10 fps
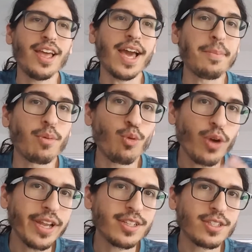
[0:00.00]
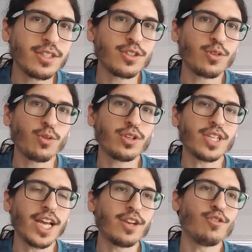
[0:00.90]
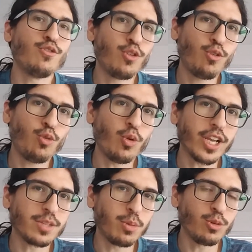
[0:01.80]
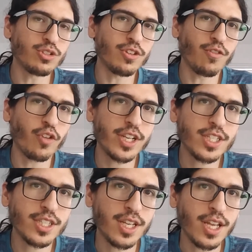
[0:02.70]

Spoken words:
and prior to this course I had no exposure to French,